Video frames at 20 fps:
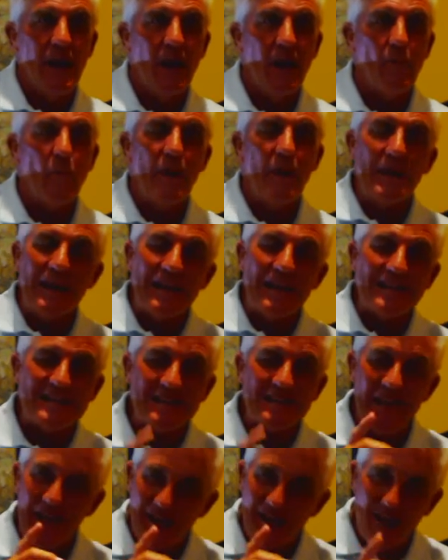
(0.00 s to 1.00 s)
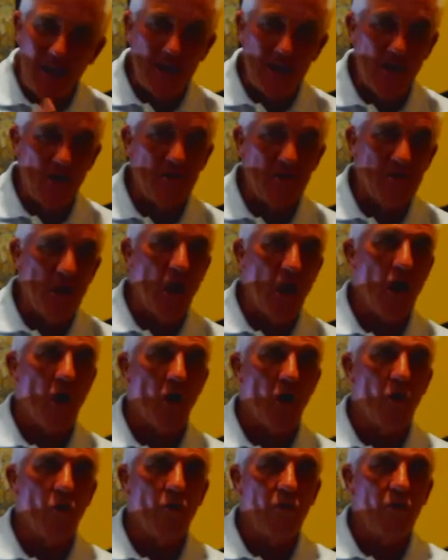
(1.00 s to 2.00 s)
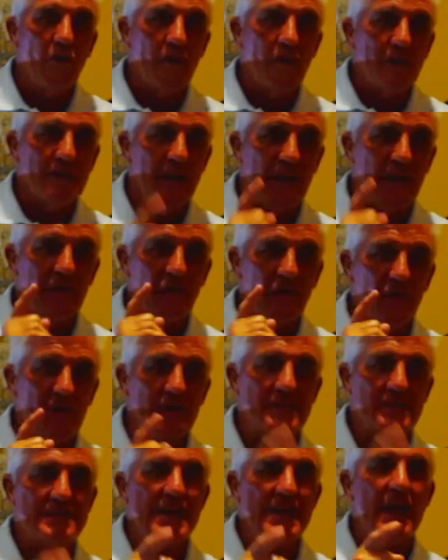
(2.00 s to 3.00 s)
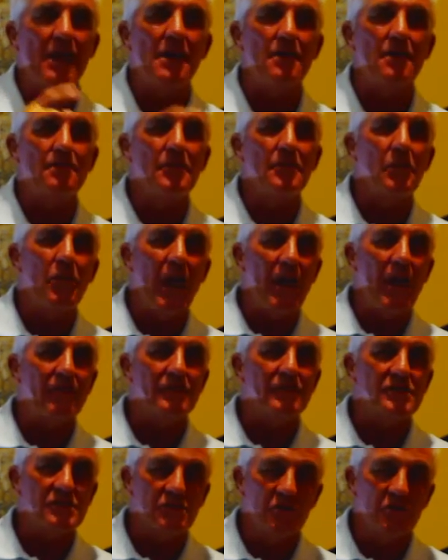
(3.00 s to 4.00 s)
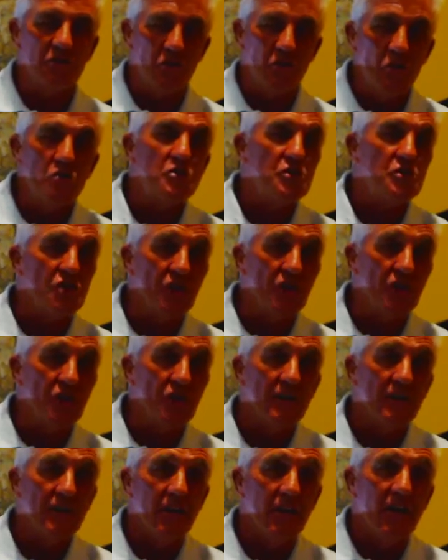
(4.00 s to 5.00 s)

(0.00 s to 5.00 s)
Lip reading: And when they say, I don't know, then you can tell them you have a solution.